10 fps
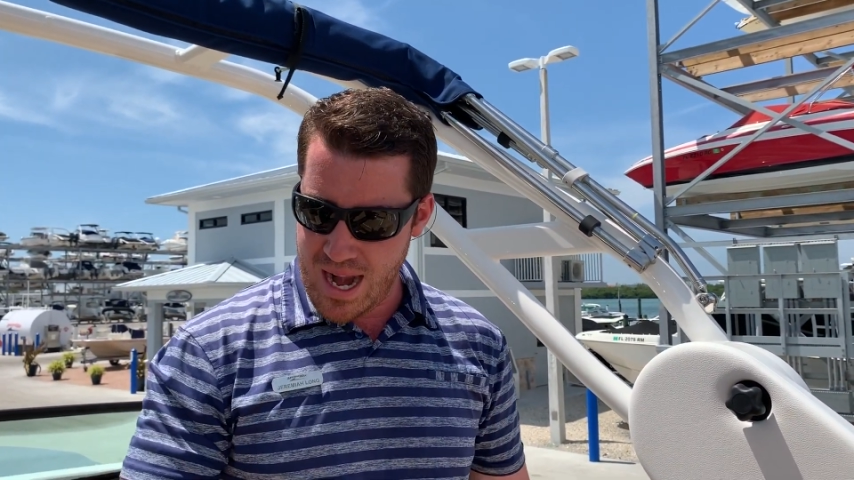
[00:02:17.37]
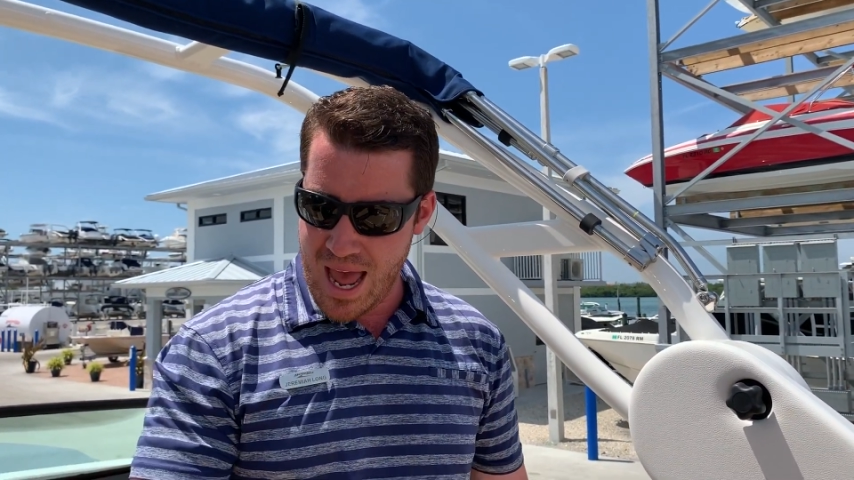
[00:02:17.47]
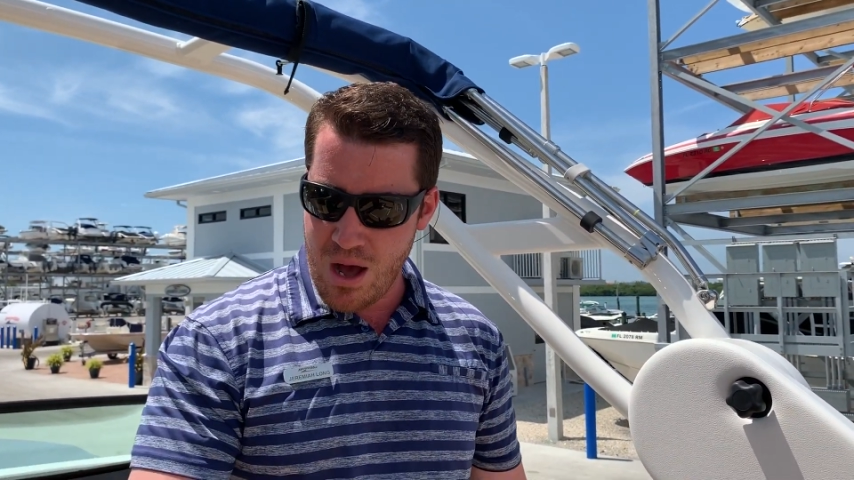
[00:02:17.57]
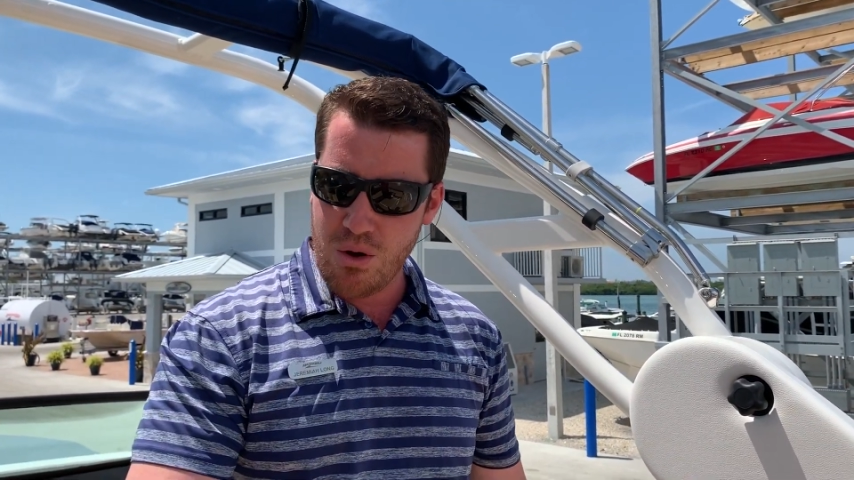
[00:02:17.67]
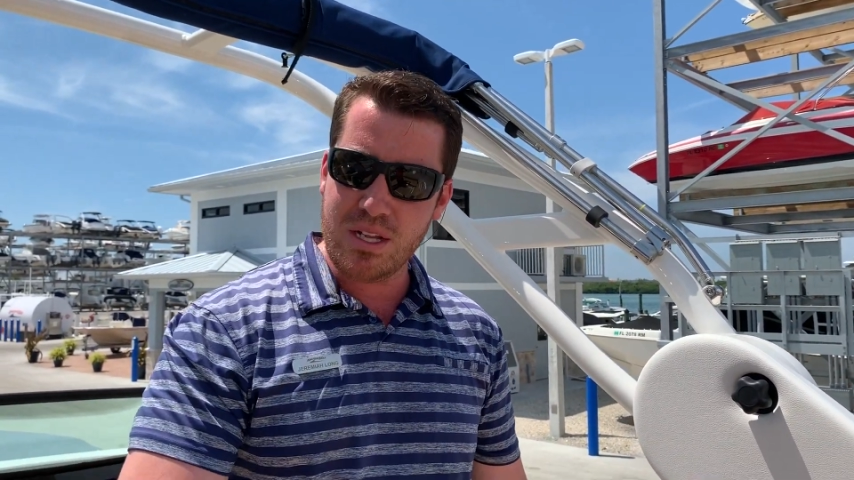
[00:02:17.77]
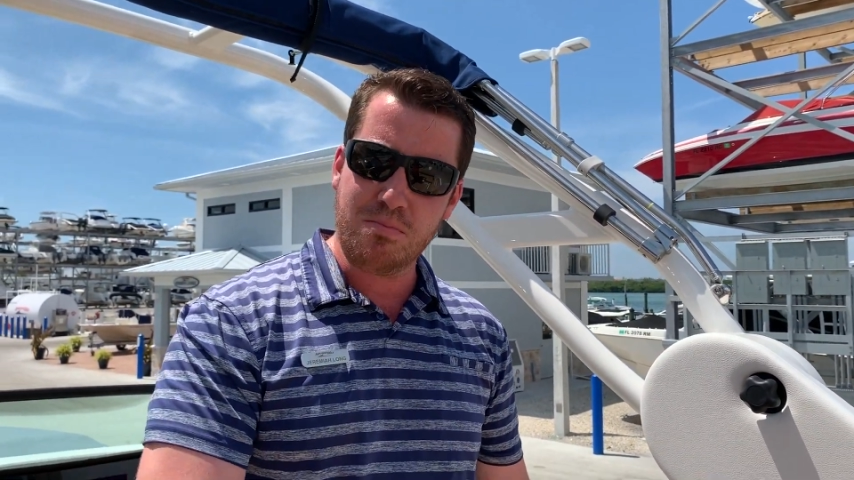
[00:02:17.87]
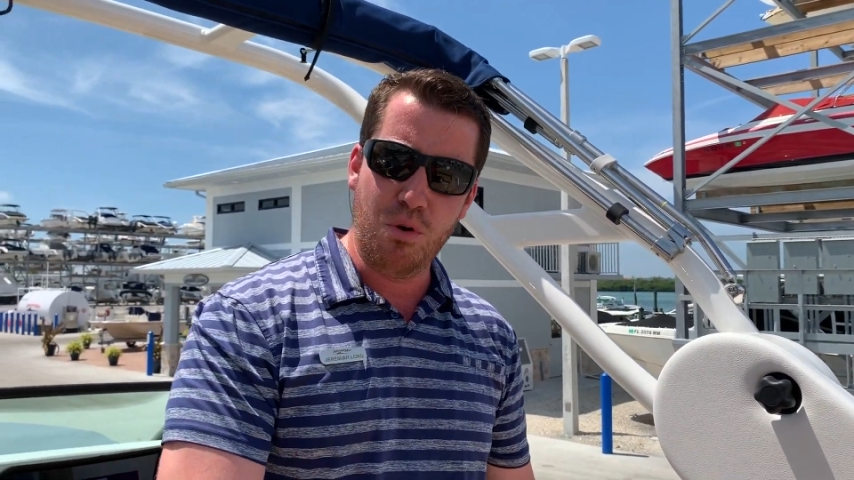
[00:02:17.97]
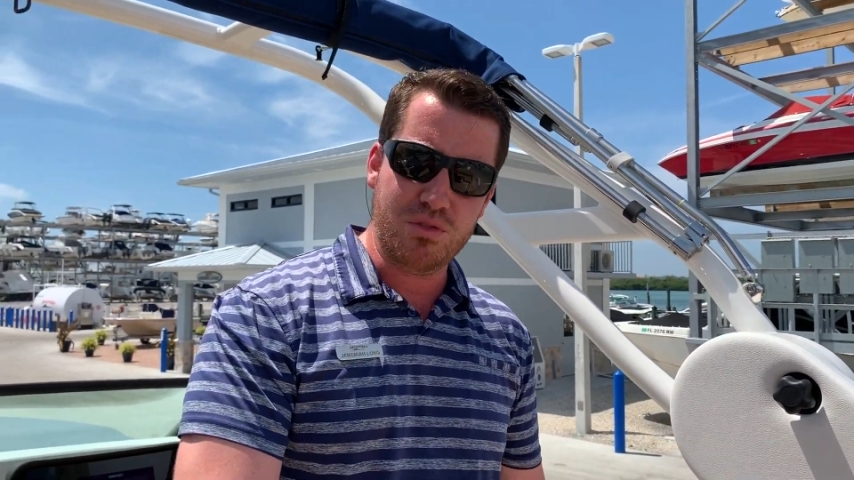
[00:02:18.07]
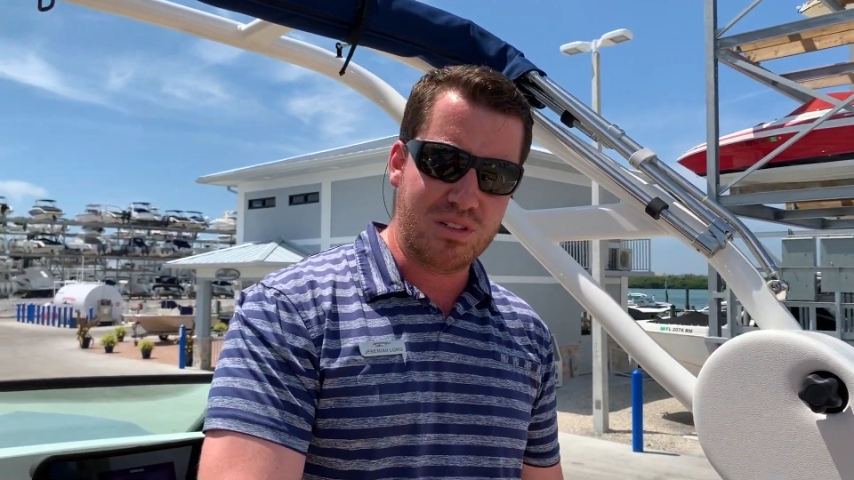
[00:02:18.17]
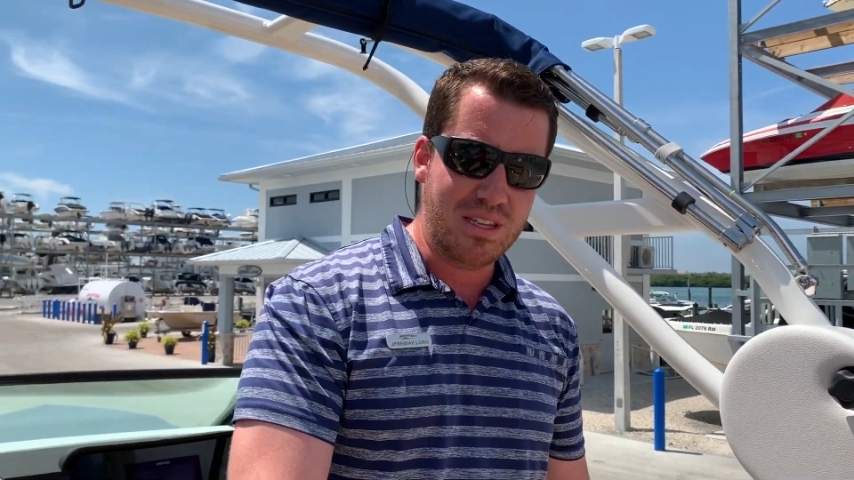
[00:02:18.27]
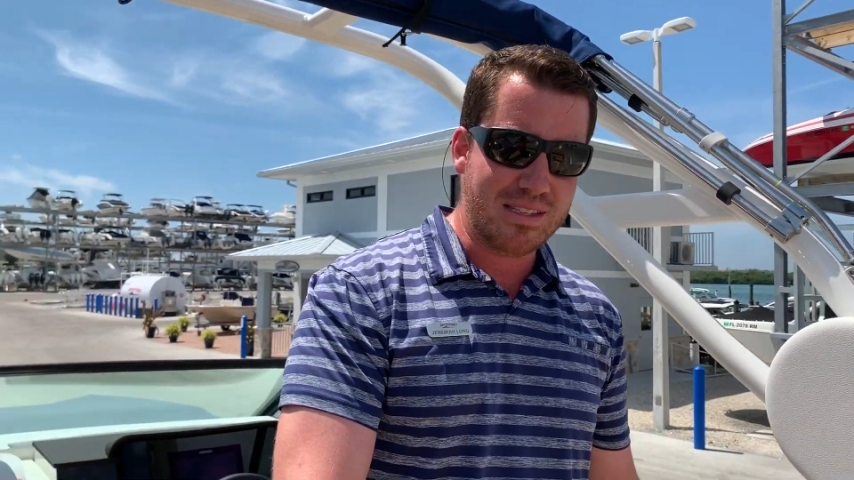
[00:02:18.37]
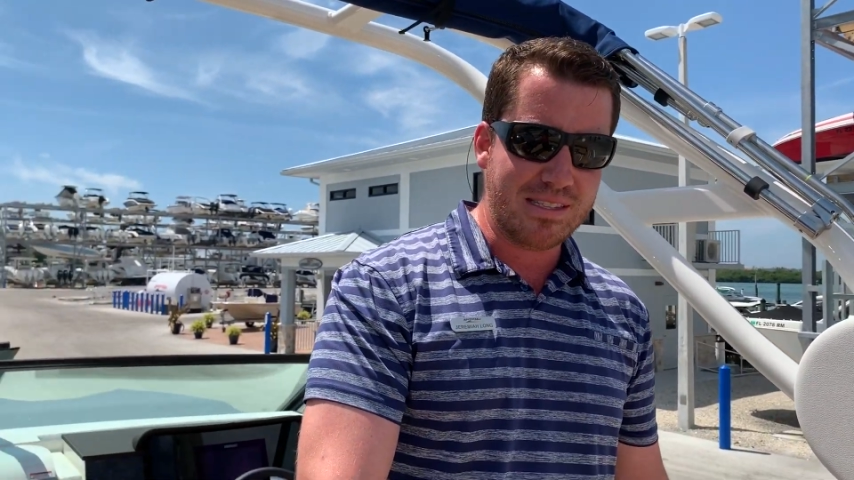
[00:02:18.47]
Now it's bolted to the